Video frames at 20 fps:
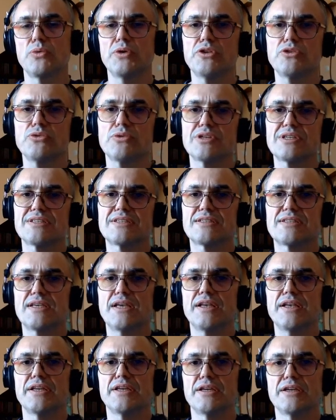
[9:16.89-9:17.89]
When you are
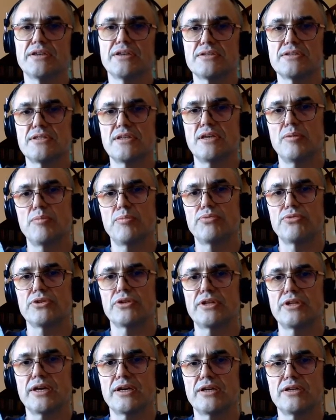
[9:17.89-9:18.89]
selling some
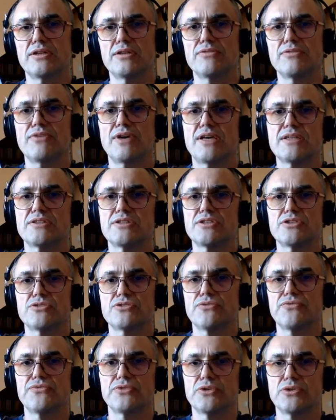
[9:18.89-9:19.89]
productive
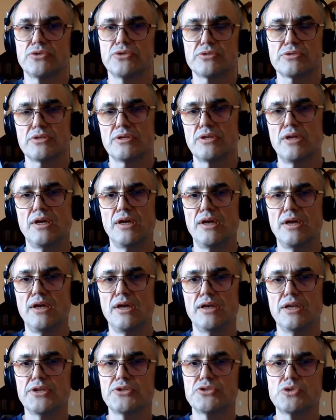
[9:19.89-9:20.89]
assets of yours,
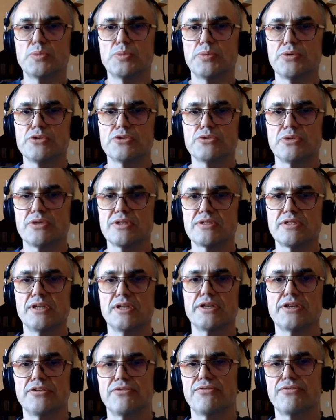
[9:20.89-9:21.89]
let's suppose you are
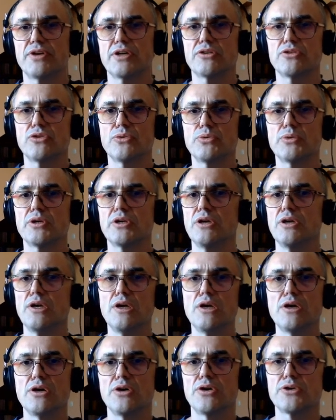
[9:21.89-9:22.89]
selling a factory
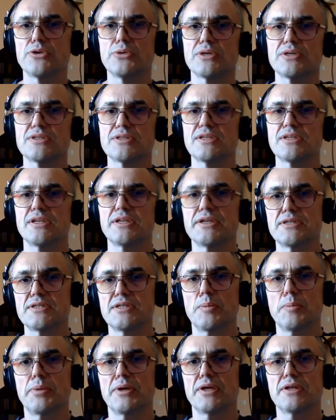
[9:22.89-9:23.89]
or you are selling
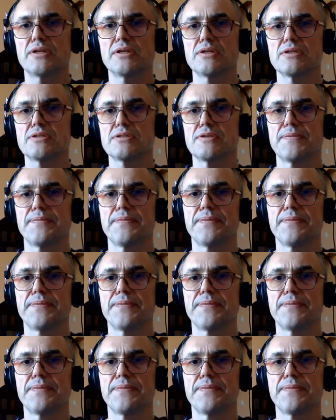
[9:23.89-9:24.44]
some patents,